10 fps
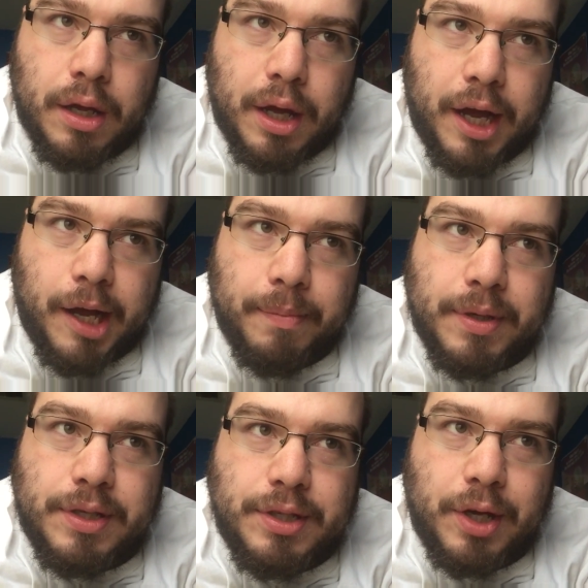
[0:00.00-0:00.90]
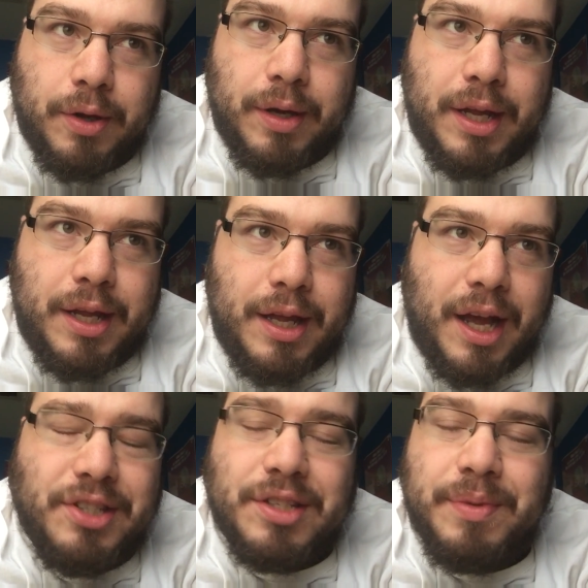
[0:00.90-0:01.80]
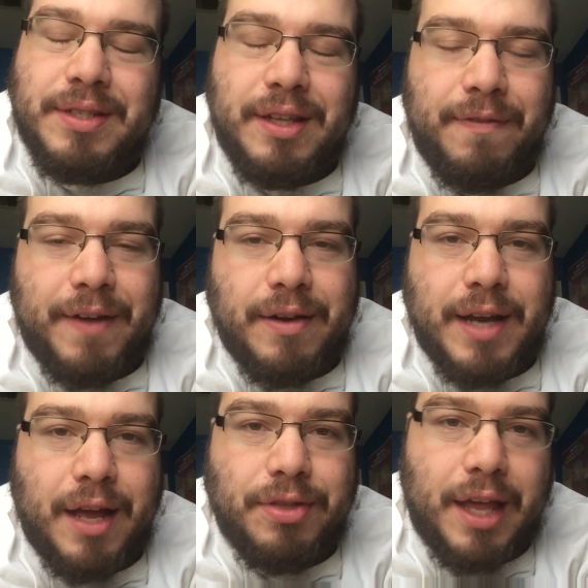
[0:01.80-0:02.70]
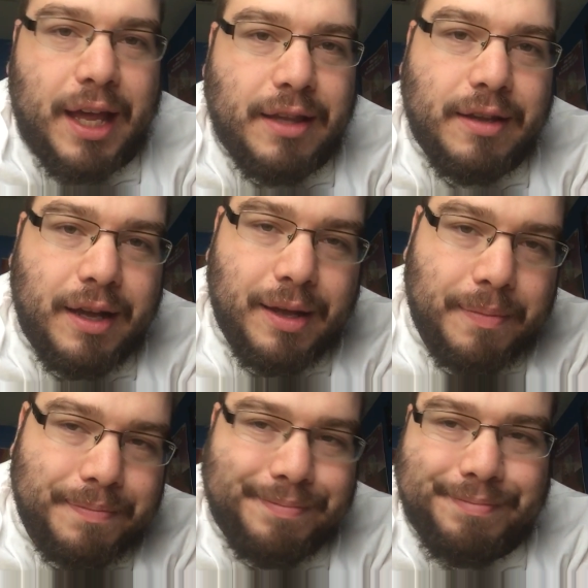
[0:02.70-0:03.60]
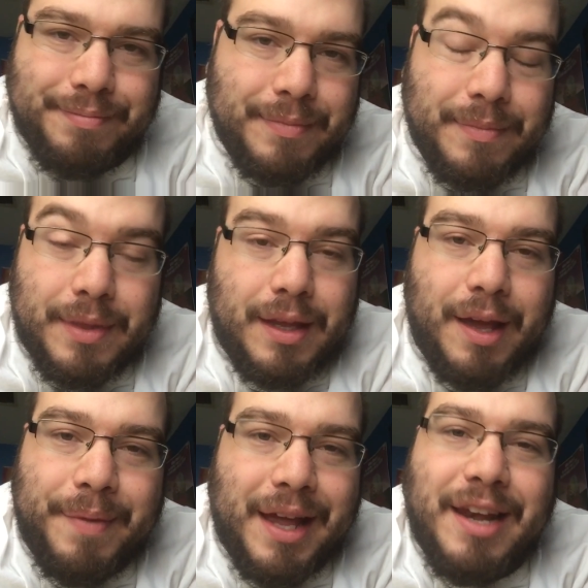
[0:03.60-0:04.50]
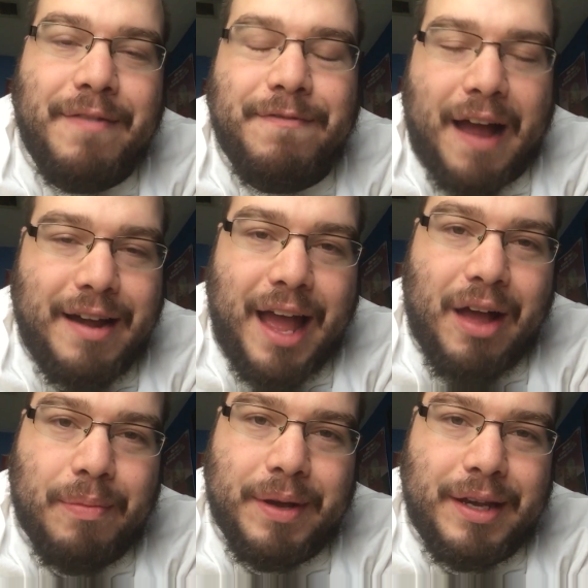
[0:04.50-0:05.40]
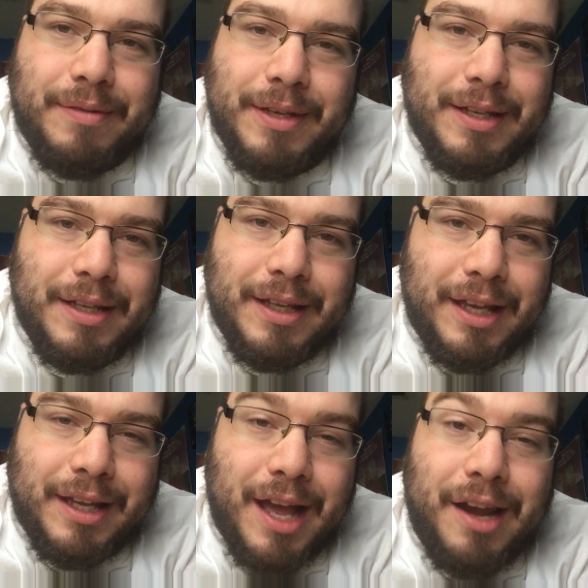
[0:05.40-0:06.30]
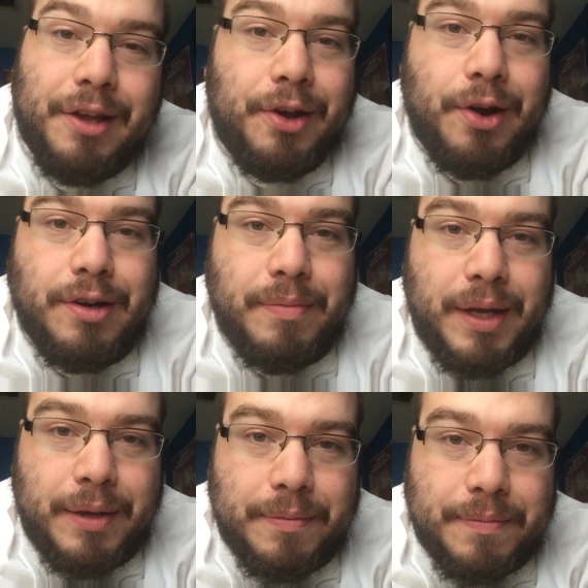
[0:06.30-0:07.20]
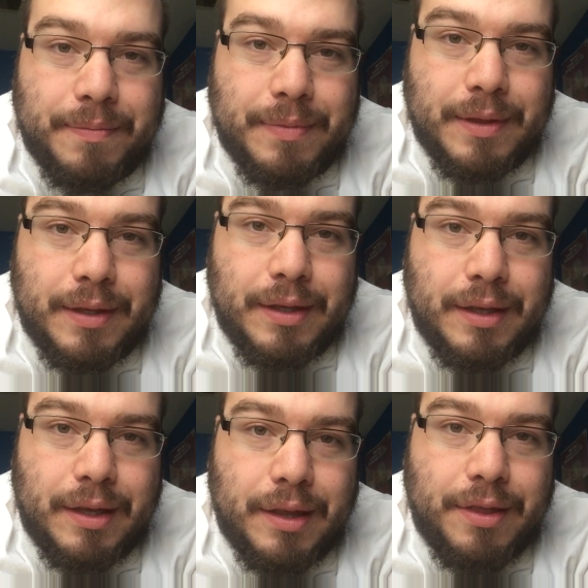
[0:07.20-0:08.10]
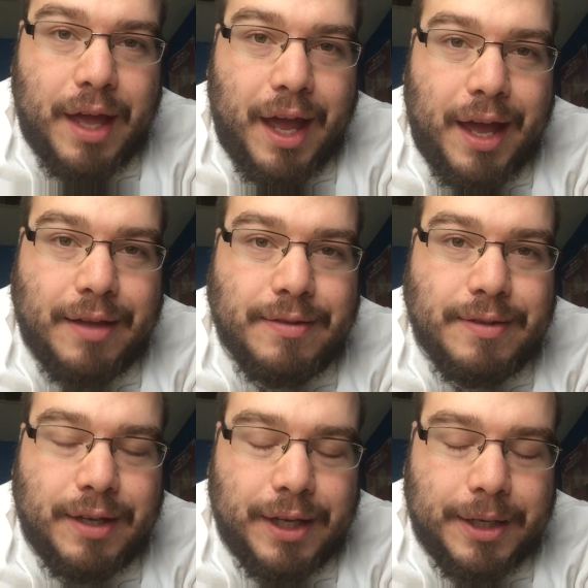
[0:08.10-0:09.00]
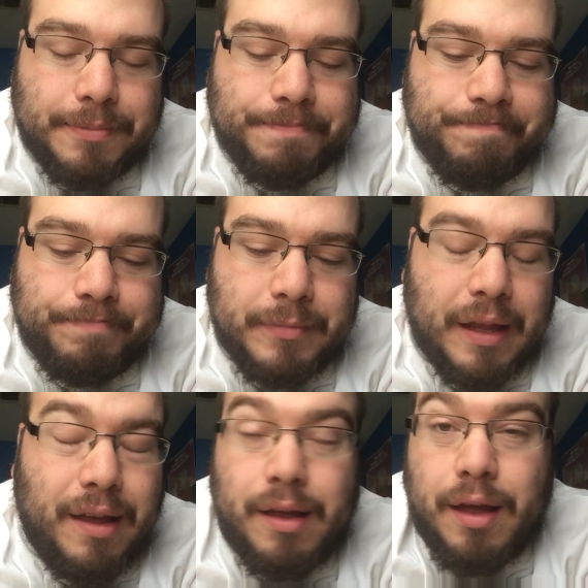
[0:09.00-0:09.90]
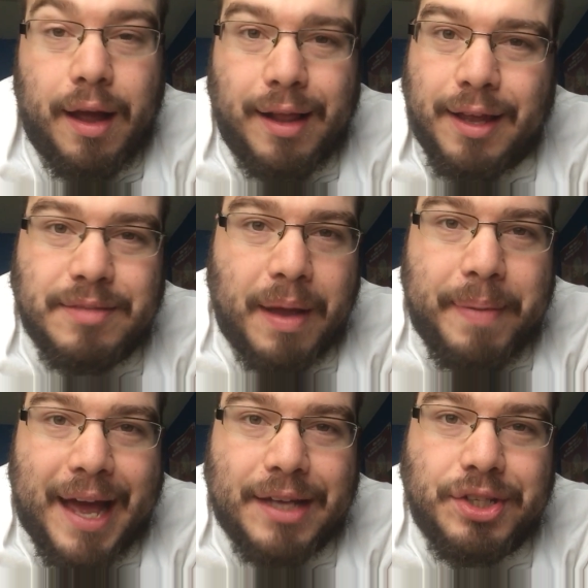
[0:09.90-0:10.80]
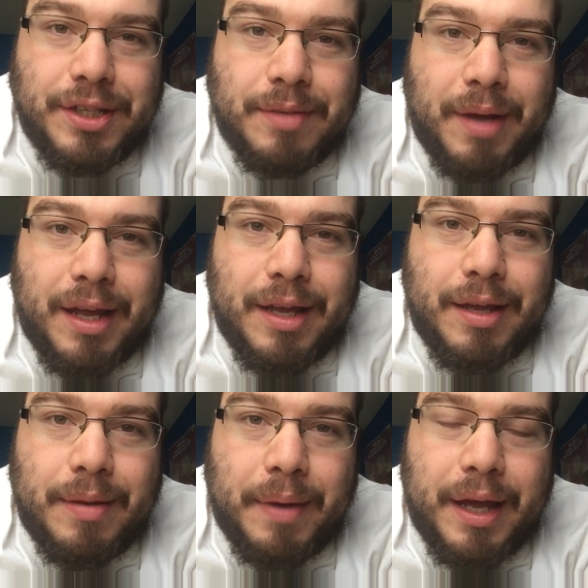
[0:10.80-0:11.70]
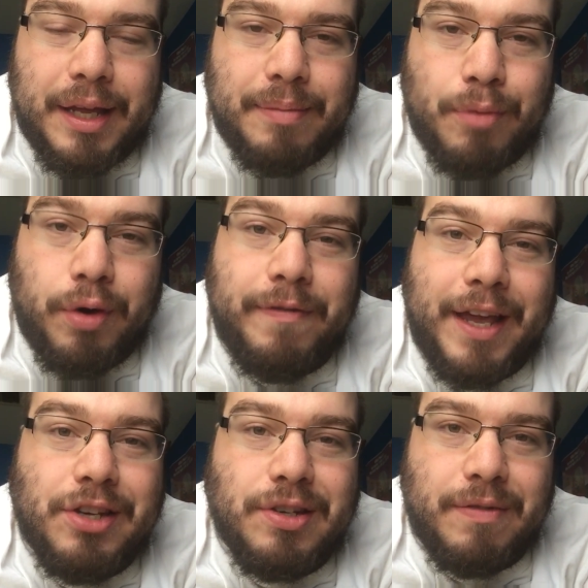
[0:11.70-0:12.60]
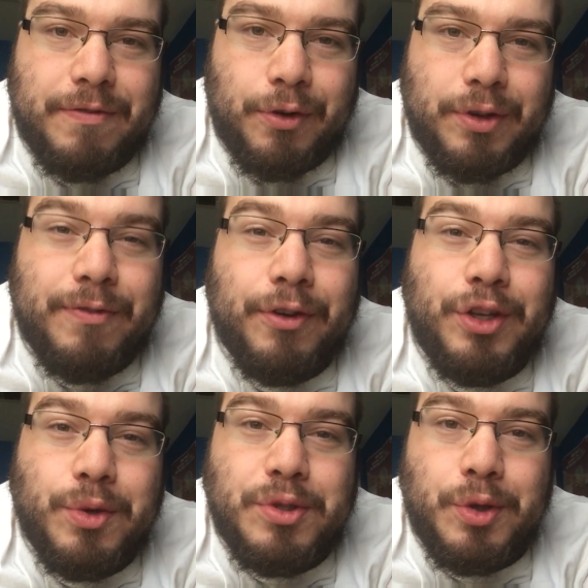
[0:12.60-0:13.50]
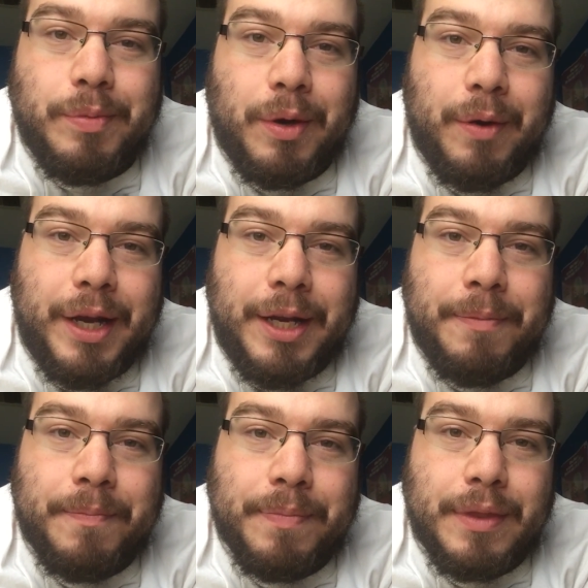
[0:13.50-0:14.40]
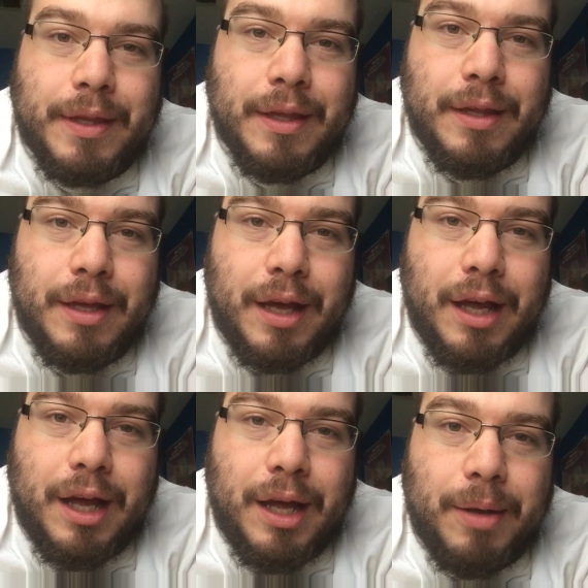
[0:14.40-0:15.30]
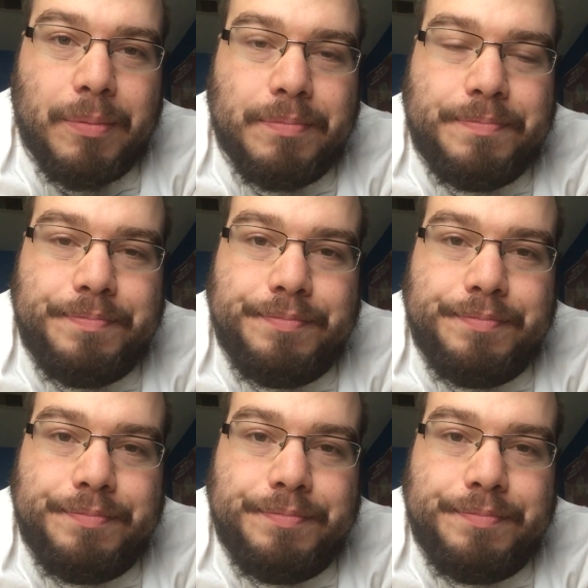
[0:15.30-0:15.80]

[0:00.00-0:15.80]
Um, so I just recently found out that, um, I mean, I didn't find out, but it kind of occurred to me that um, I lost my passion and my and my motivation for for YouTube already. Um,